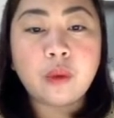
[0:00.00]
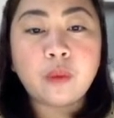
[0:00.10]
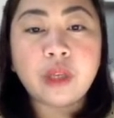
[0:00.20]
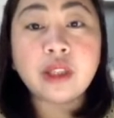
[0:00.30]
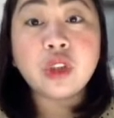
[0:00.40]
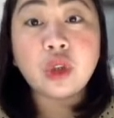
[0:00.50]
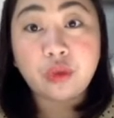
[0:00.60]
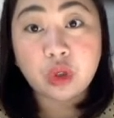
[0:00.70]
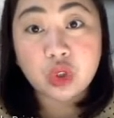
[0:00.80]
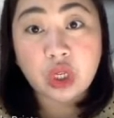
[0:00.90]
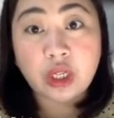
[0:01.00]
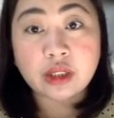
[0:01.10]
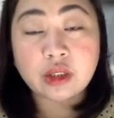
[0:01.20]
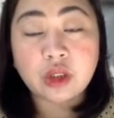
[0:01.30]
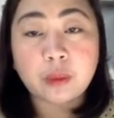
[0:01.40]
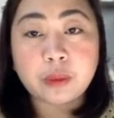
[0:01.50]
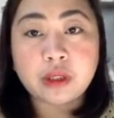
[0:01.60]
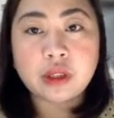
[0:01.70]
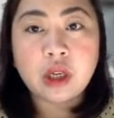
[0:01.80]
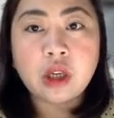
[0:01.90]
interview
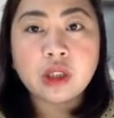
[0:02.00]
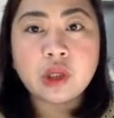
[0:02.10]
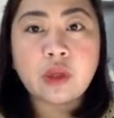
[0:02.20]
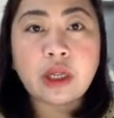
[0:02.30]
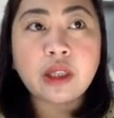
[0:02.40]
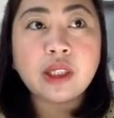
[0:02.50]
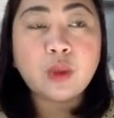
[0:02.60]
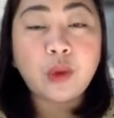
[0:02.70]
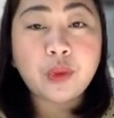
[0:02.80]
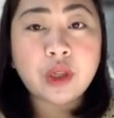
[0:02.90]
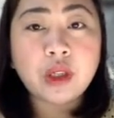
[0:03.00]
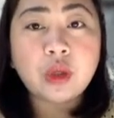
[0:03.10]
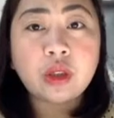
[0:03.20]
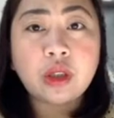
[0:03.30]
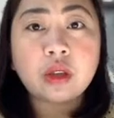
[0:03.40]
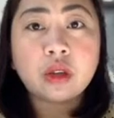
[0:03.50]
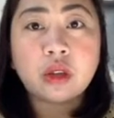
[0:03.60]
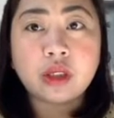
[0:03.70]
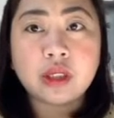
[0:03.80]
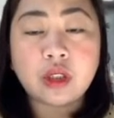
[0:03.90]
transcripts. So that is one thing you need to
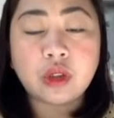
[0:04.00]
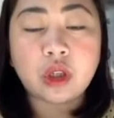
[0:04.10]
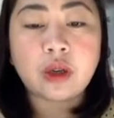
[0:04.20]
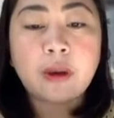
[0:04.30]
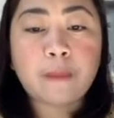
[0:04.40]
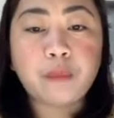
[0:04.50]
consider